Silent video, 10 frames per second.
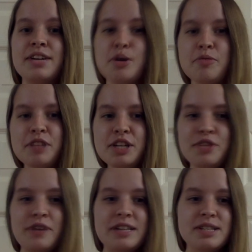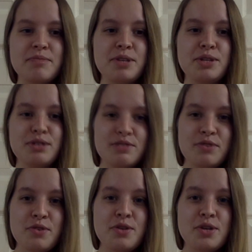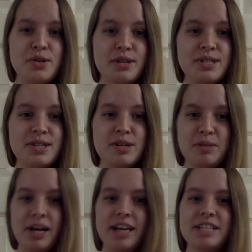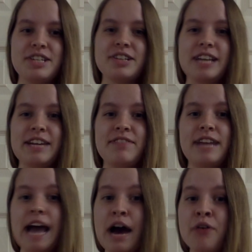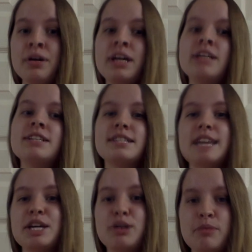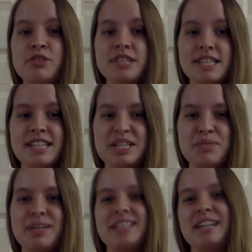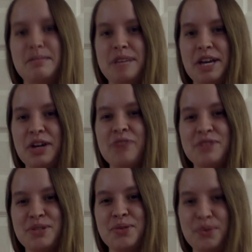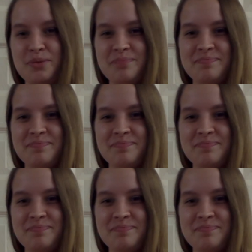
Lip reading: and hopefully you found something useful that you can start applying to your life now to set you up for success when it's time to head off to school.